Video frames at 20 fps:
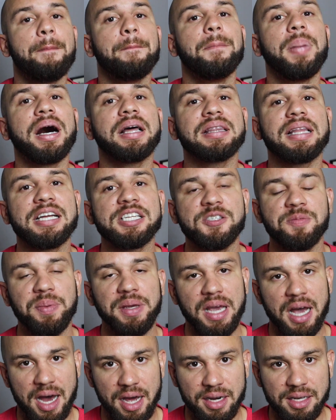But let's
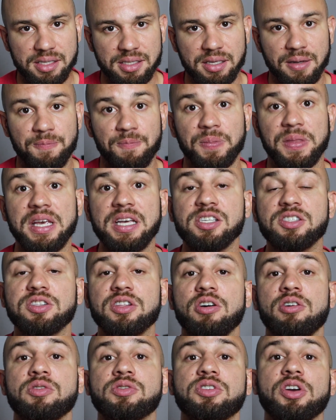be honest, these
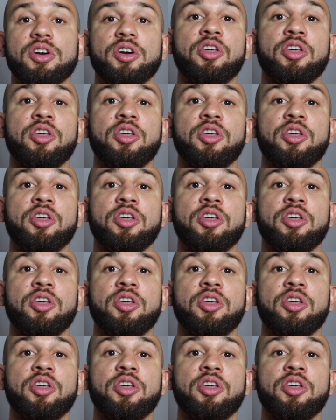loans are